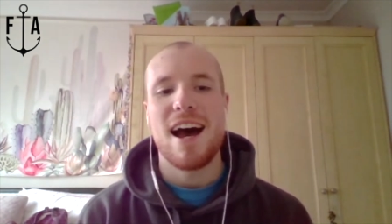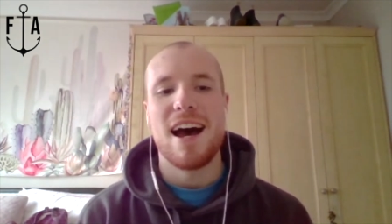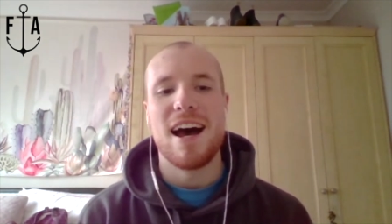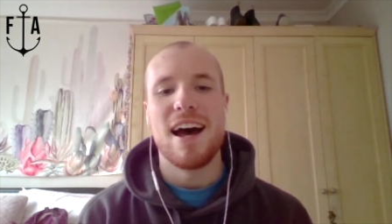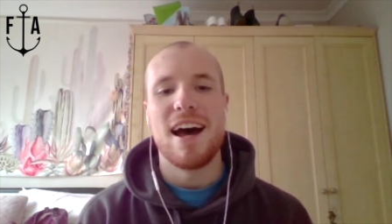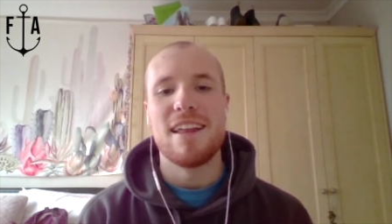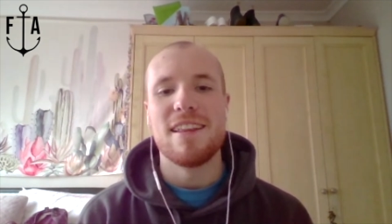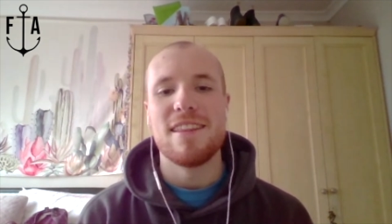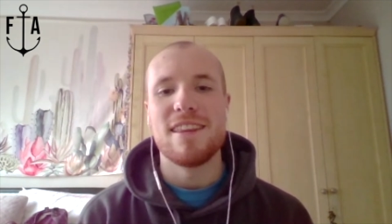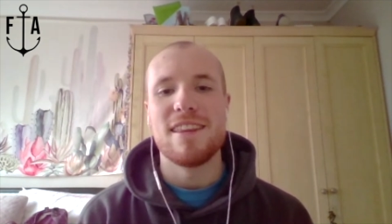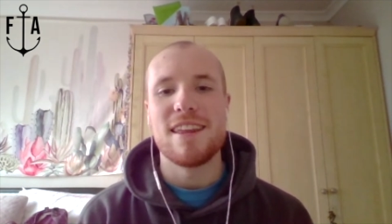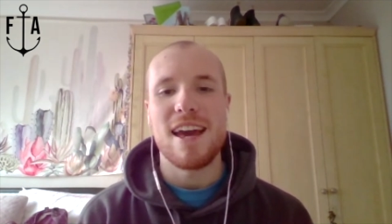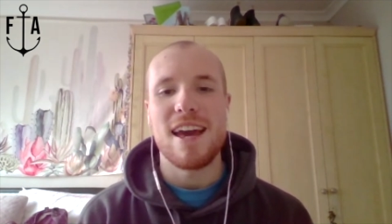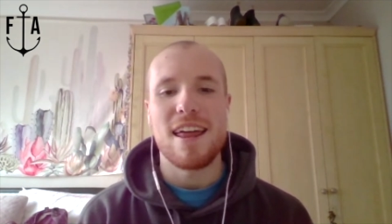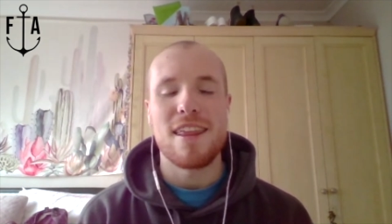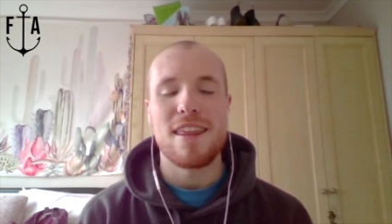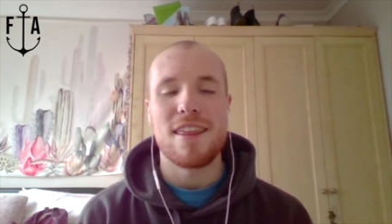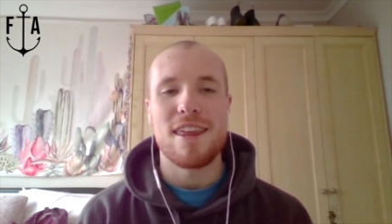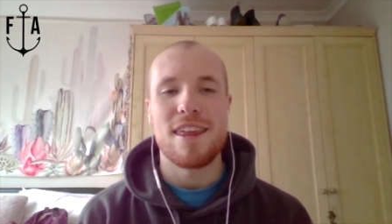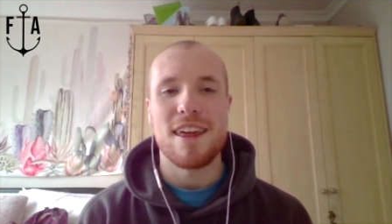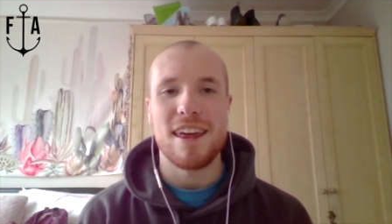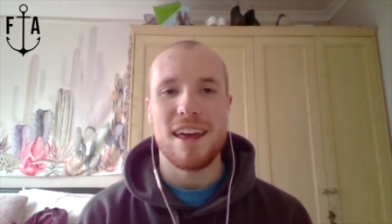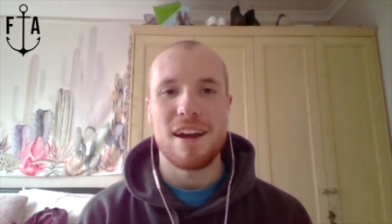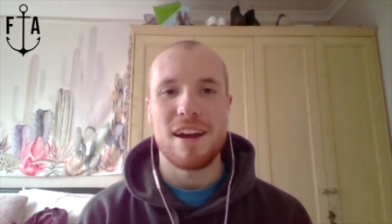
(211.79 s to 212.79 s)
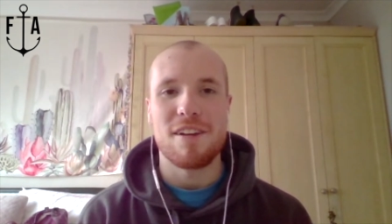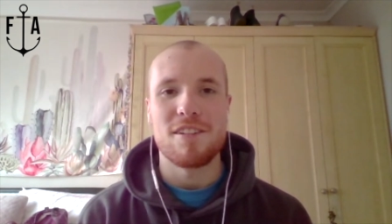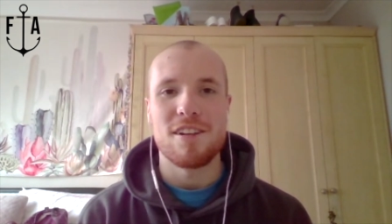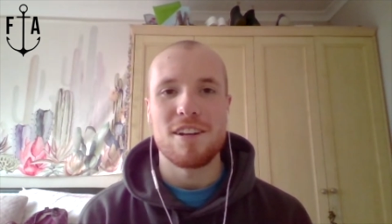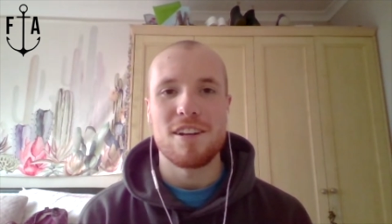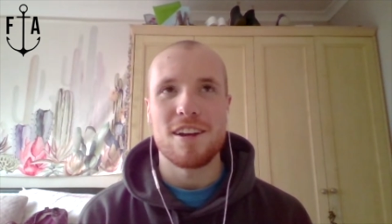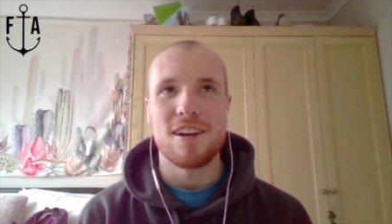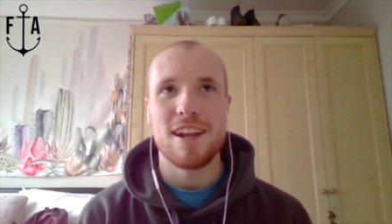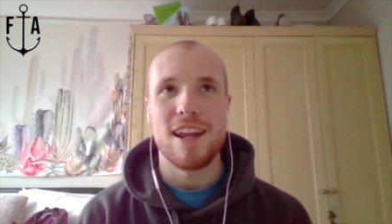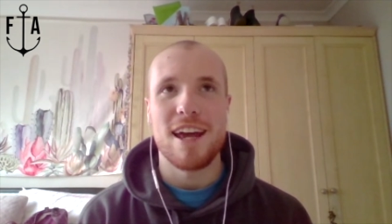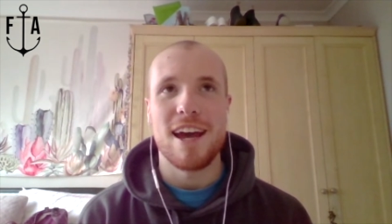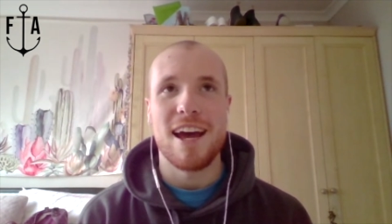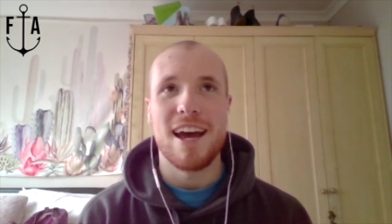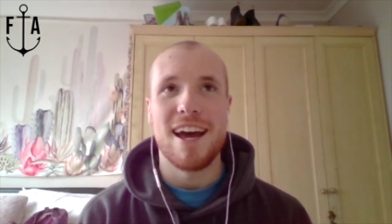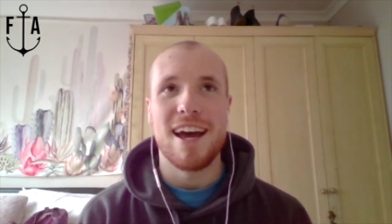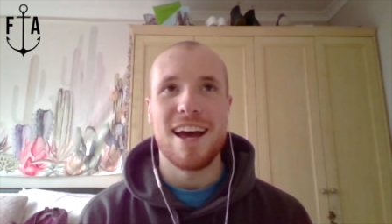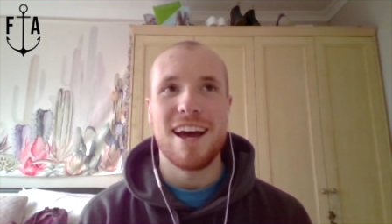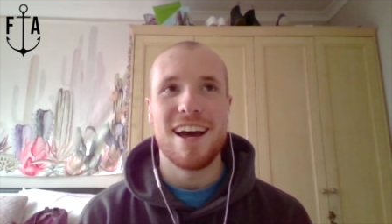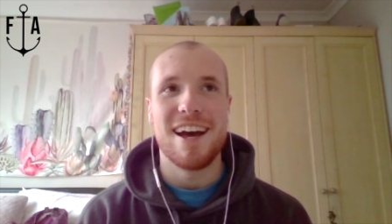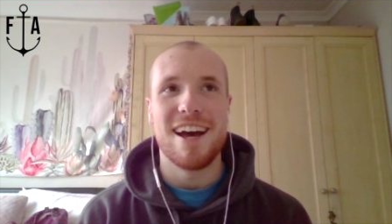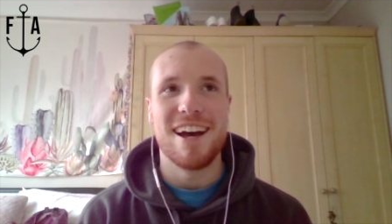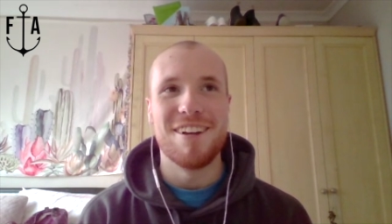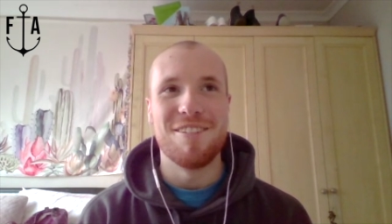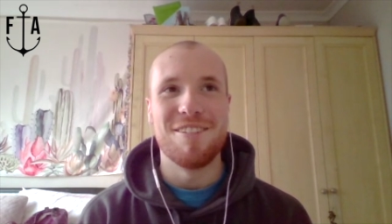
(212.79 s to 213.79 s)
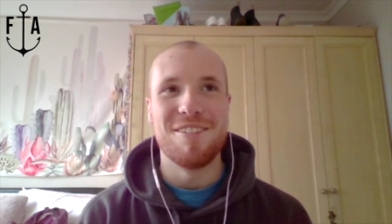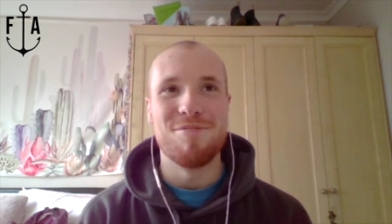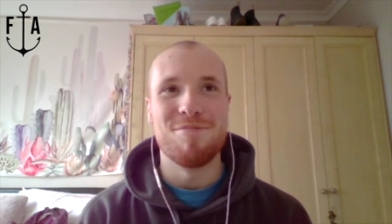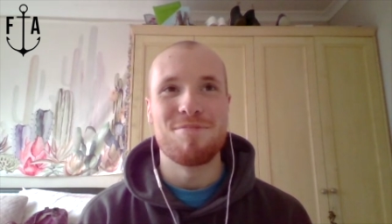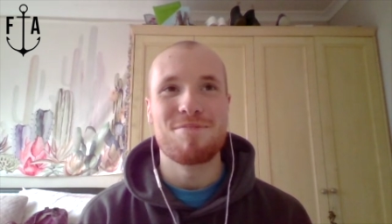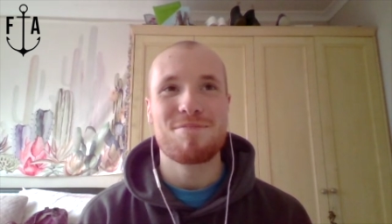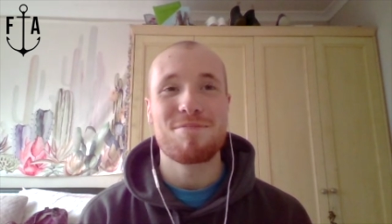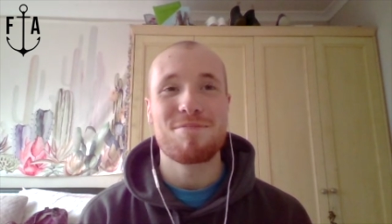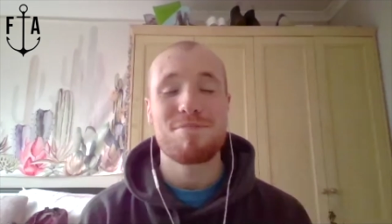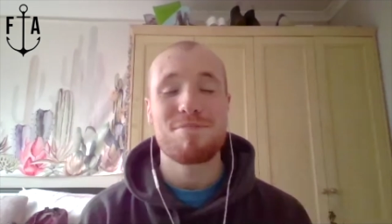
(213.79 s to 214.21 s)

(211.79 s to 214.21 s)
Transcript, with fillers: and the other thing i was looking at um,